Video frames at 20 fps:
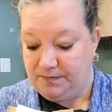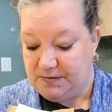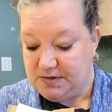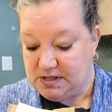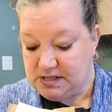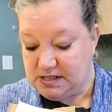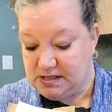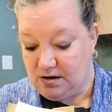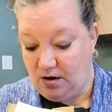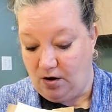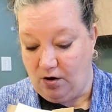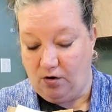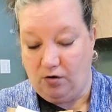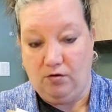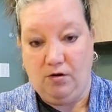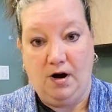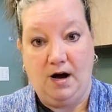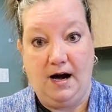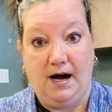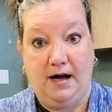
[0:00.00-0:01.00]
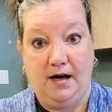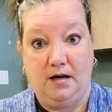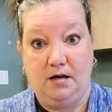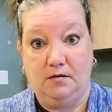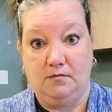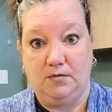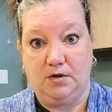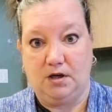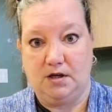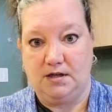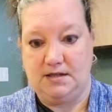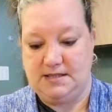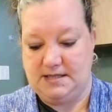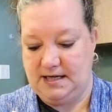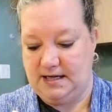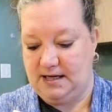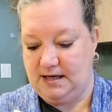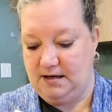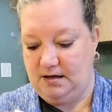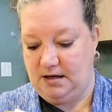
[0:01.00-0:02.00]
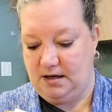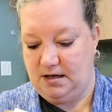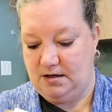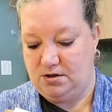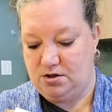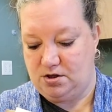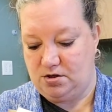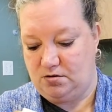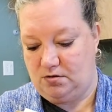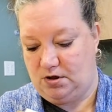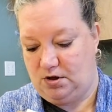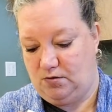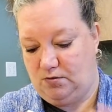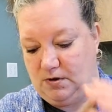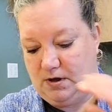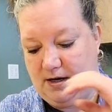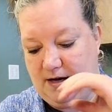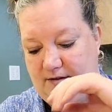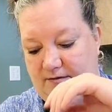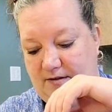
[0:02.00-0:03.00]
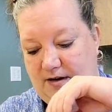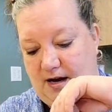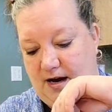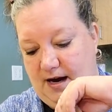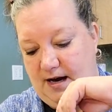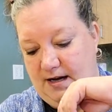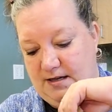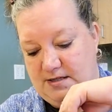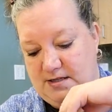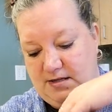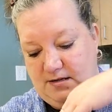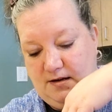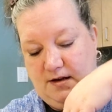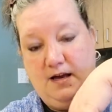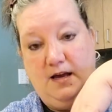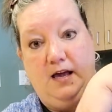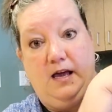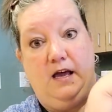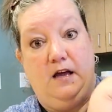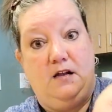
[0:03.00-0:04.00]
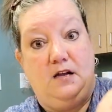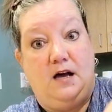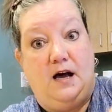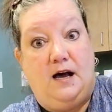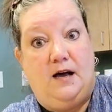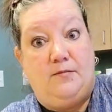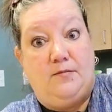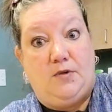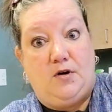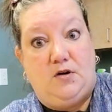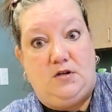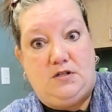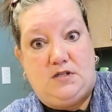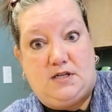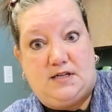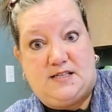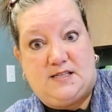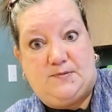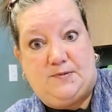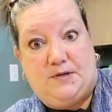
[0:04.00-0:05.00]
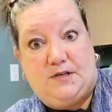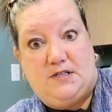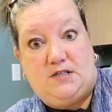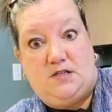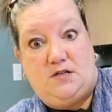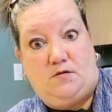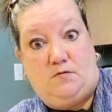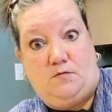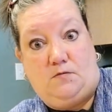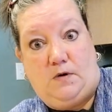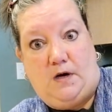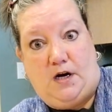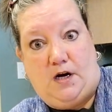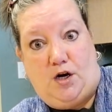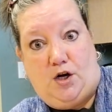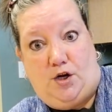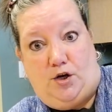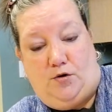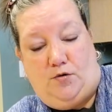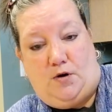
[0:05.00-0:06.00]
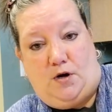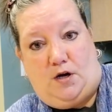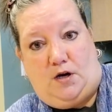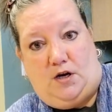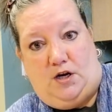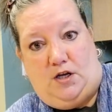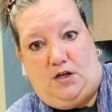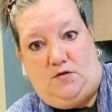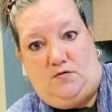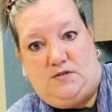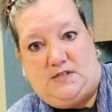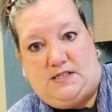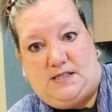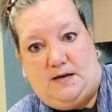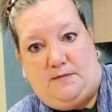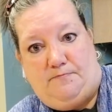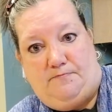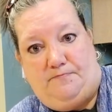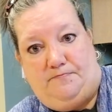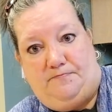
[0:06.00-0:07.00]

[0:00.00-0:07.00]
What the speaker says: So I am going to dig in and show you what I've got, and I'm going to explain to you where you're going to use them.